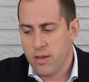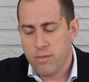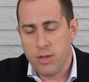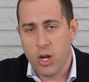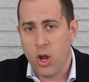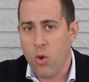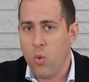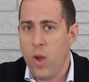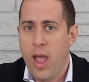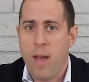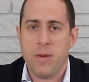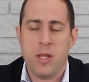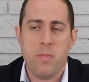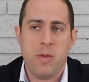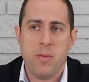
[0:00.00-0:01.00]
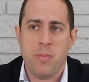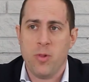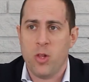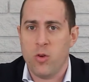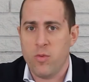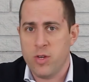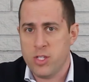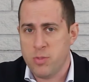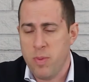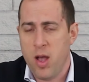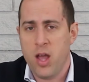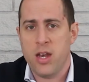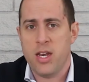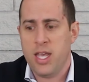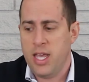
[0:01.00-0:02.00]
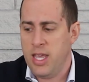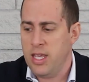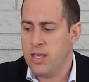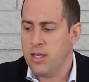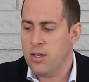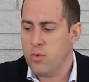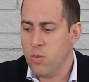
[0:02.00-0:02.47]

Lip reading: how many people are responding,